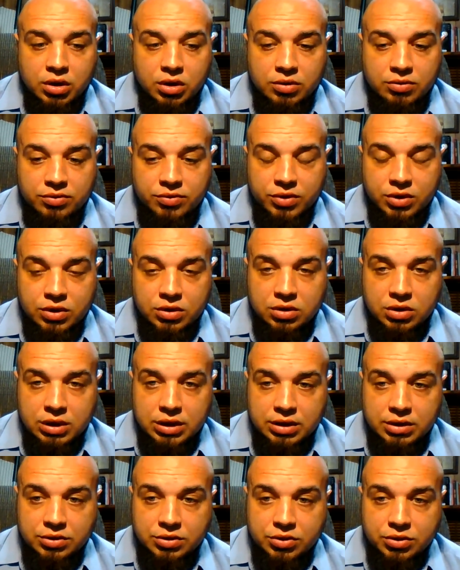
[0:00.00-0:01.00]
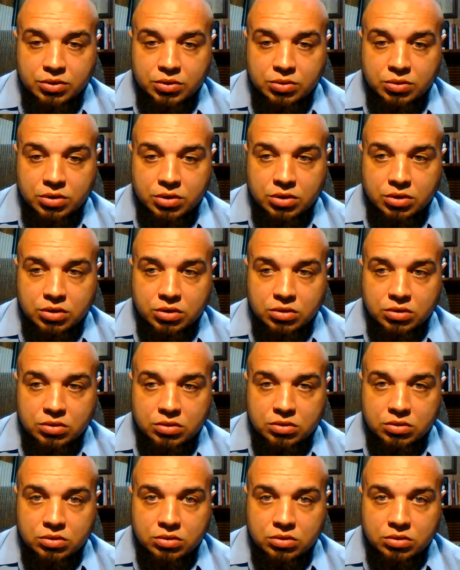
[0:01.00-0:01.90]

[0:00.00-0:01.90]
I'm feeling led to uh,